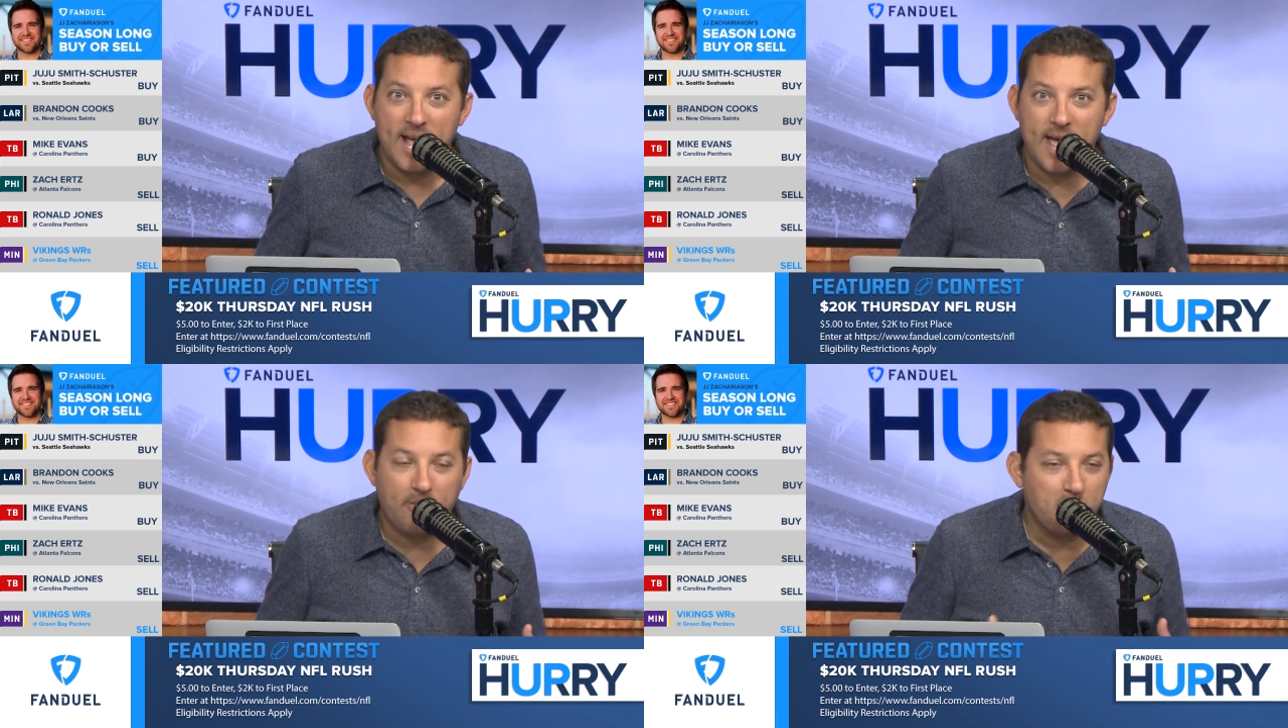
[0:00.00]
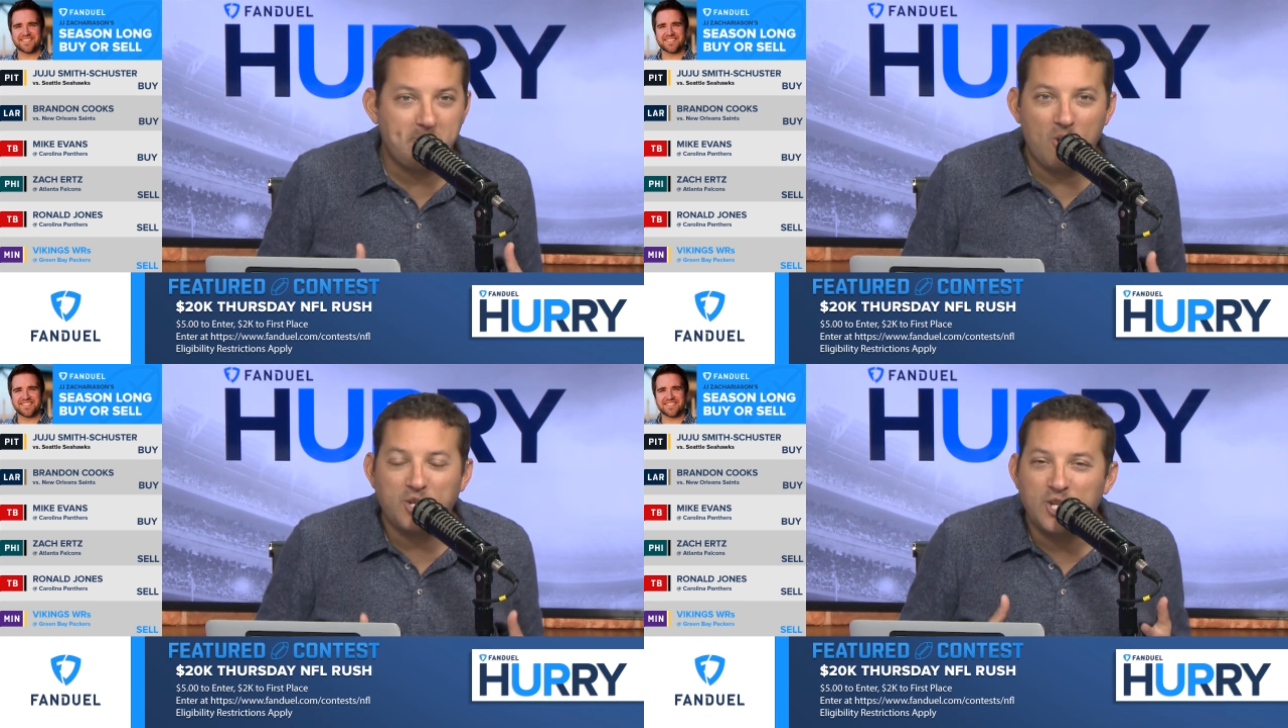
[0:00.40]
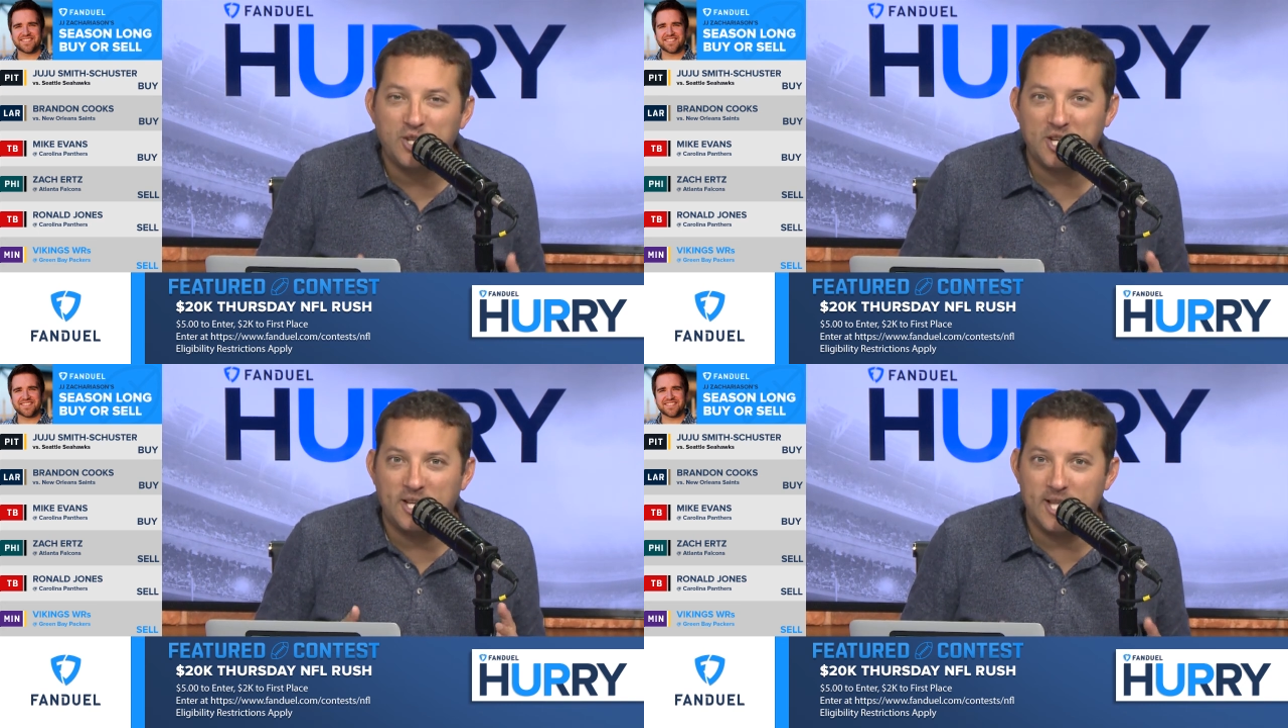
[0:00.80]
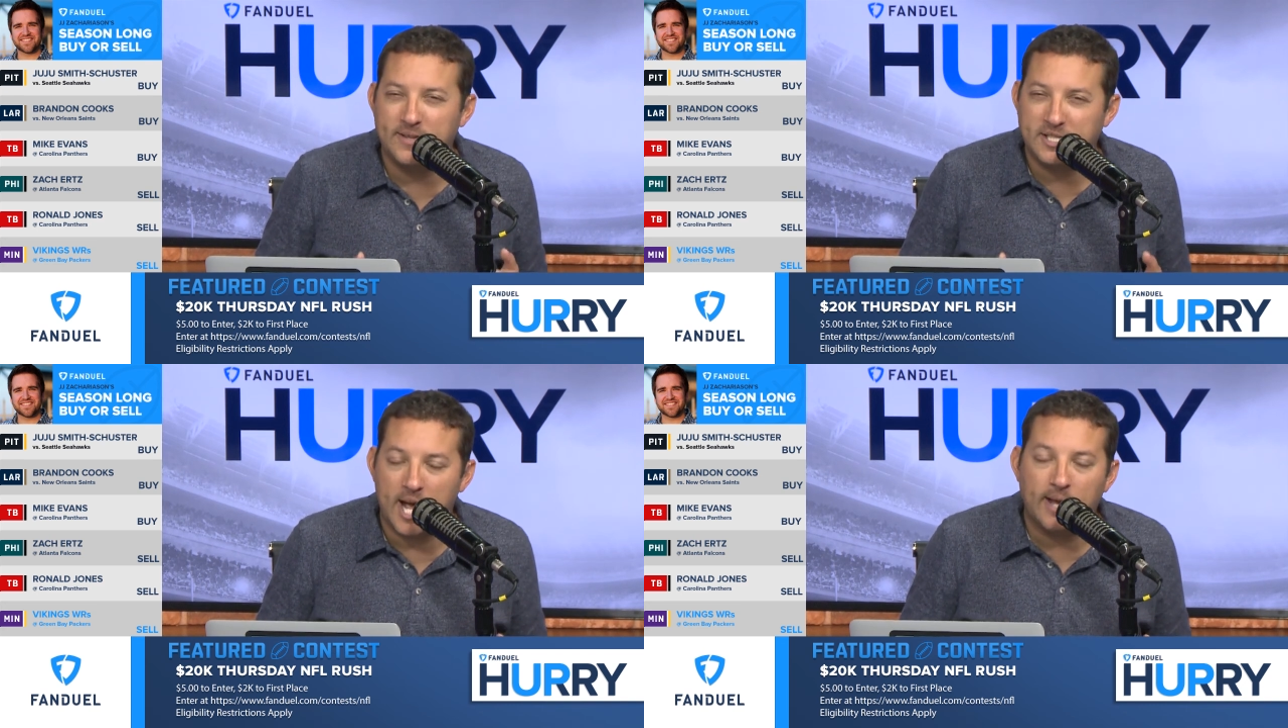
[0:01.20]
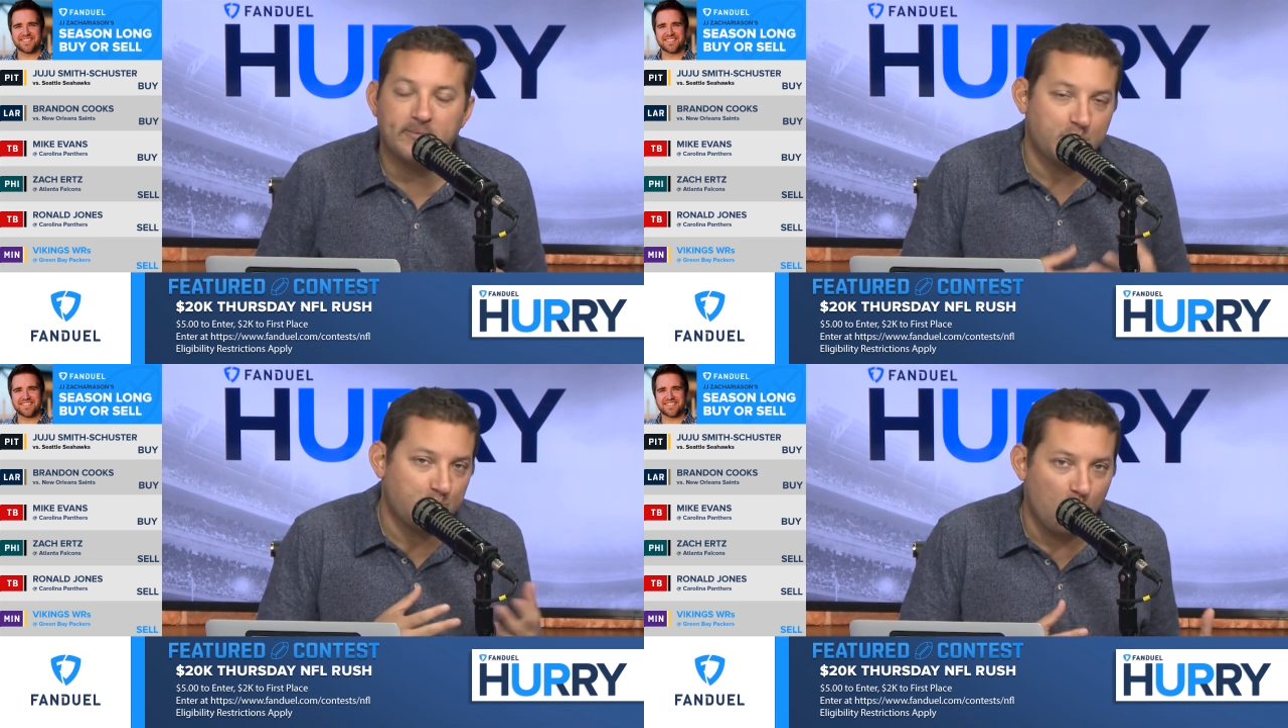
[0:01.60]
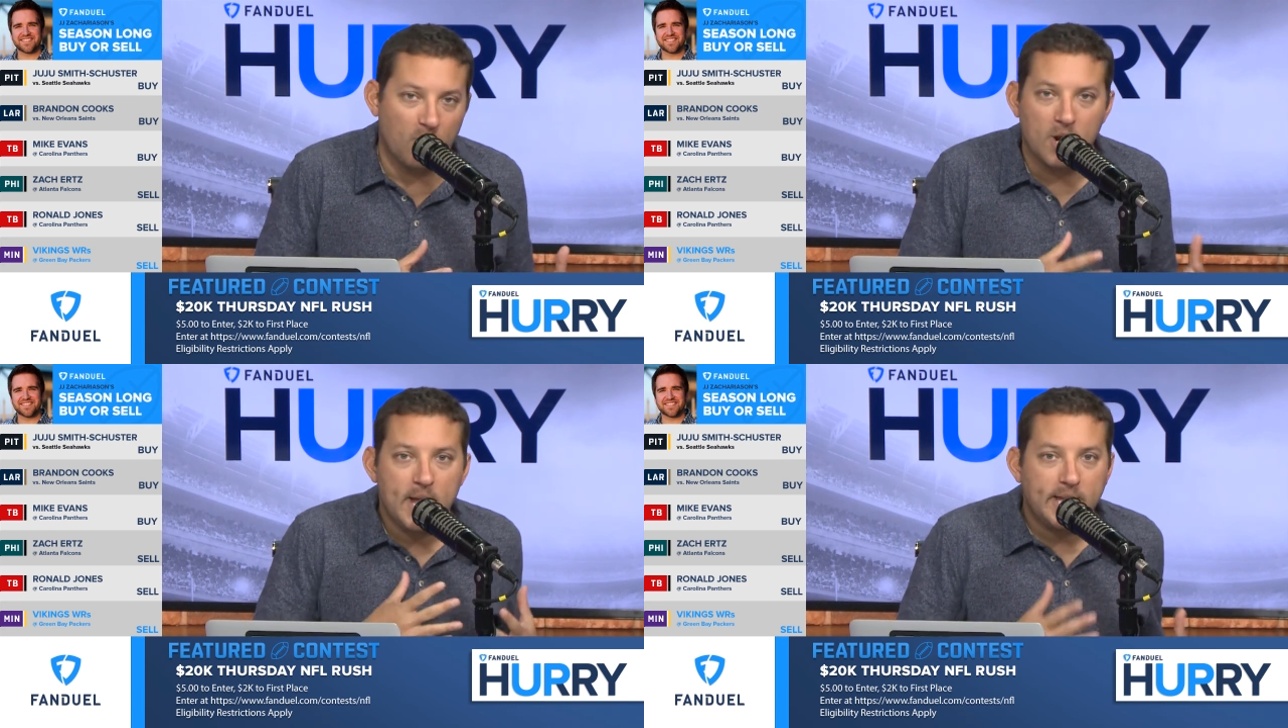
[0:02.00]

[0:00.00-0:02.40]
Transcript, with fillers: and threw the ball just 11 times. Sure,